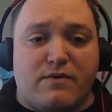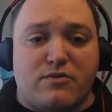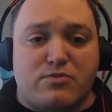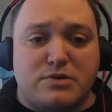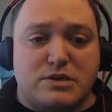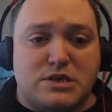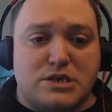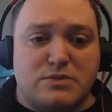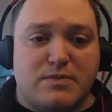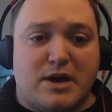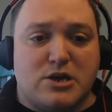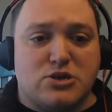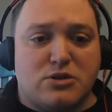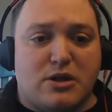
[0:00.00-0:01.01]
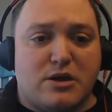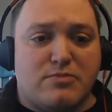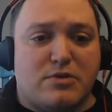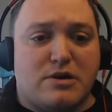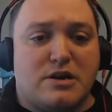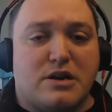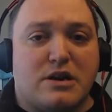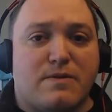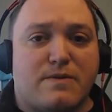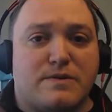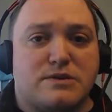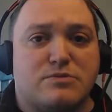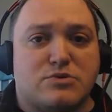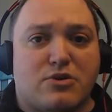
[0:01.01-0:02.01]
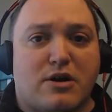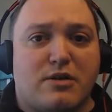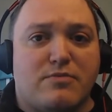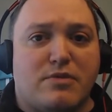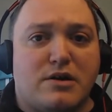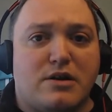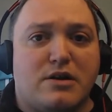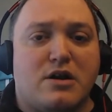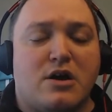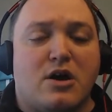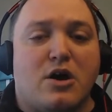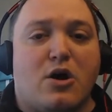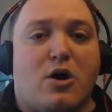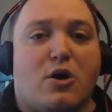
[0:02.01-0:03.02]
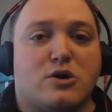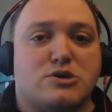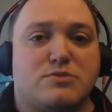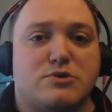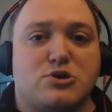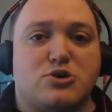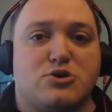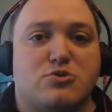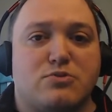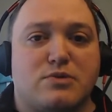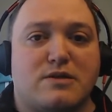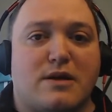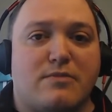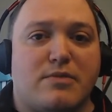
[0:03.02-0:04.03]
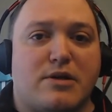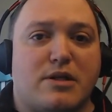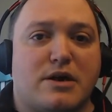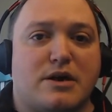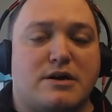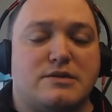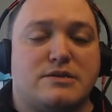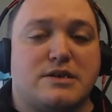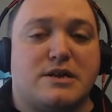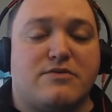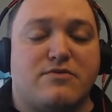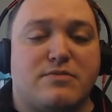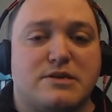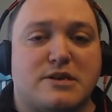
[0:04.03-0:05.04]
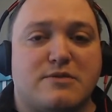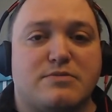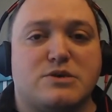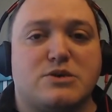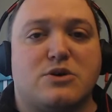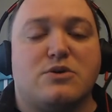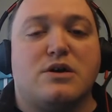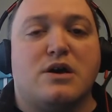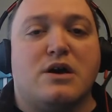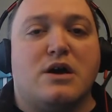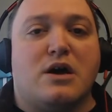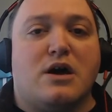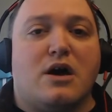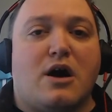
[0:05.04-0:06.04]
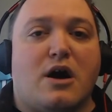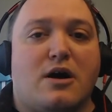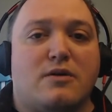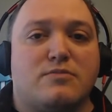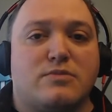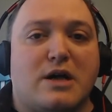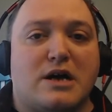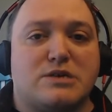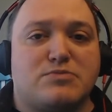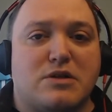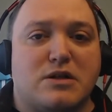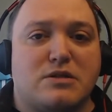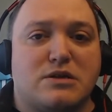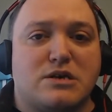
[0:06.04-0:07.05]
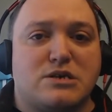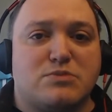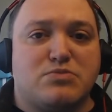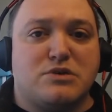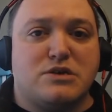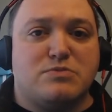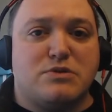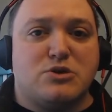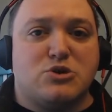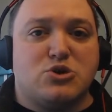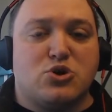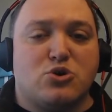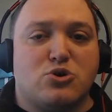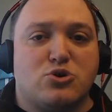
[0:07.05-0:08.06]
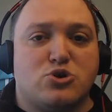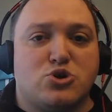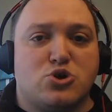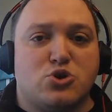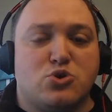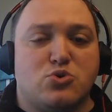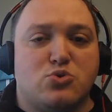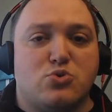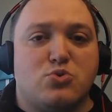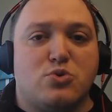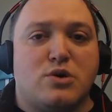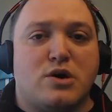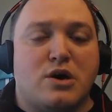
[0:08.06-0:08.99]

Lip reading: please smash the like button and hit the subscribe button. Also be sure to ring that bell icon so you never miss an episode. Last but not least, please be sure to